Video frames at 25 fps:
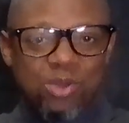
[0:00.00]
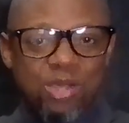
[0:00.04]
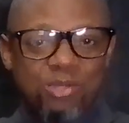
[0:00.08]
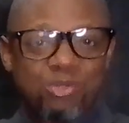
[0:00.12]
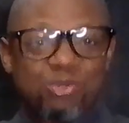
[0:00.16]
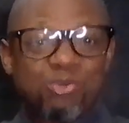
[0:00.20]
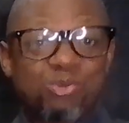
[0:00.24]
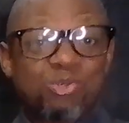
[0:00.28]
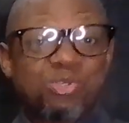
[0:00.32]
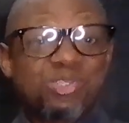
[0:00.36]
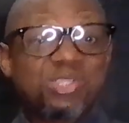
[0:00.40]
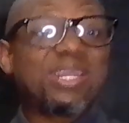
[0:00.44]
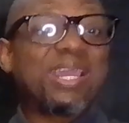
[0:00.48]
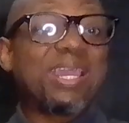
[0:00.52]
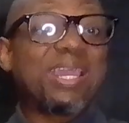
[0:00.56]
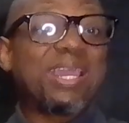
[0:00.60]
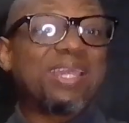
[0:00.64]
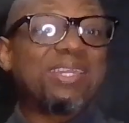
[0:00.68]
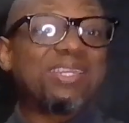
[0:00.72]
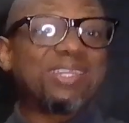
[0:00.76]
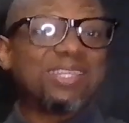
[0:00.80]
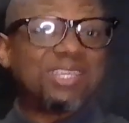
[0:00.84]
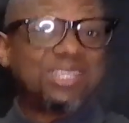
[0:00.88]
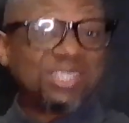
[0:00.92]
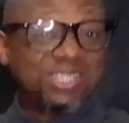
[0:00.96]

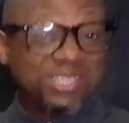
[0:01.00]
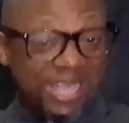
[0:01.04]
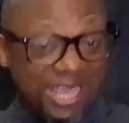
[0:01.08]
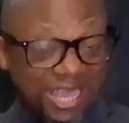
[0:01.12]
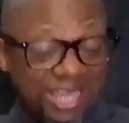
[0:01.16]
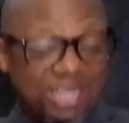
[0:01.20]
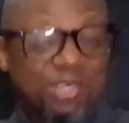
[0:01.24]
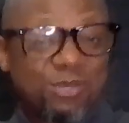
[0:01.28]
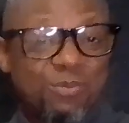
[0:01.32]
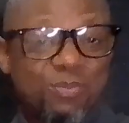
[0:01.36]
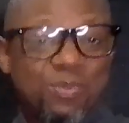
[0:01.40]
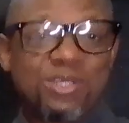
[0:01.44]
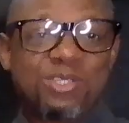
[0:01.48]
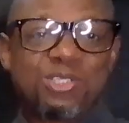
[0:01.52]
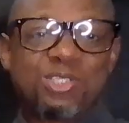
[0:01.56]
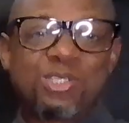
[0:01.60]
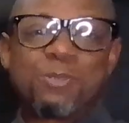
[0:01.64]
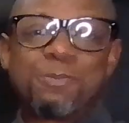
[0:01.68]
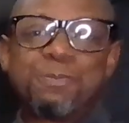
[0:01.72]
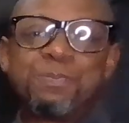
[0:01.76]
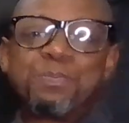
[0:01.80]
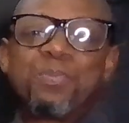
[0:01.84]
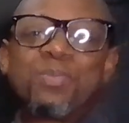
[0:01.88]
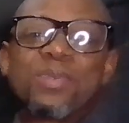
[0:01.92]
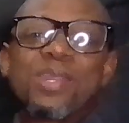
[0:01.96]
understand these elements
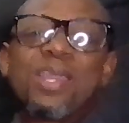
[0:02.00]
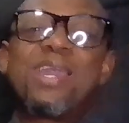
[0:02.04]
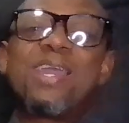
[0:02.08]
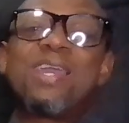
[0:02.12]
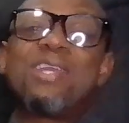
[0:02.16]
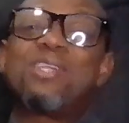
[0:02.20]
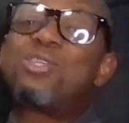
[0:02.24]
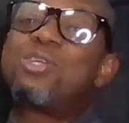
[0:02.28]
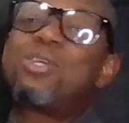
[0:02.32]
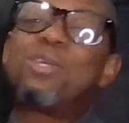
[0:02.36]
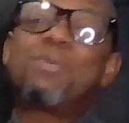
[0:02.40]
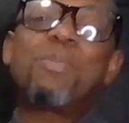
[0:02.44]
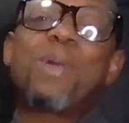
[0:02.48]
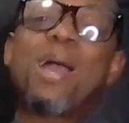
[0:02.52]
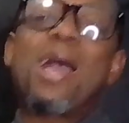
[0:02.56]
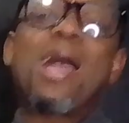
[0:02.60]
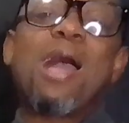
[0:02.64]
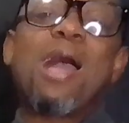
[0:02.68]
and to